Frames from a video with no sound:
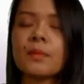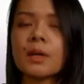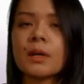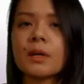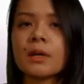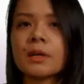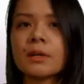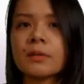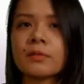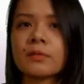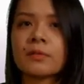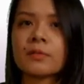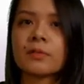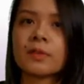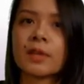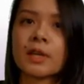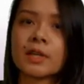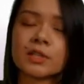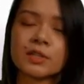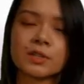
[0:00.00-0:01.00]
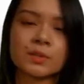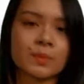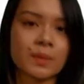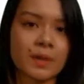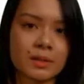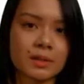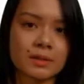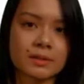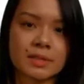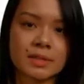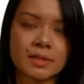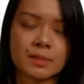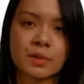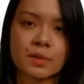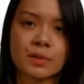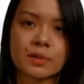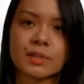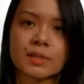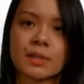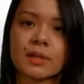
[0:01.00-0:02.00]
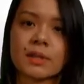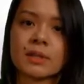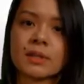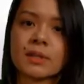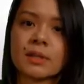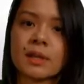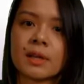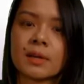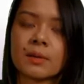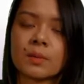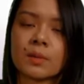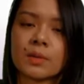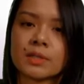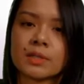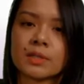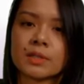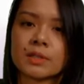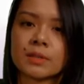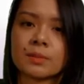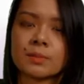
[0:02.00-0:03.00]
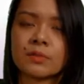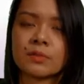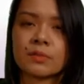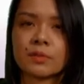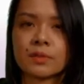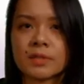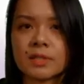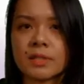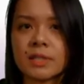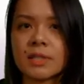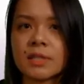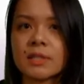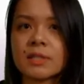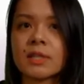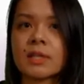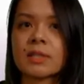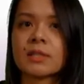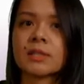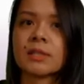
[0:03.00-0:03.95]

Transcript: If they do well on Suboxone and they want to move on to the injection,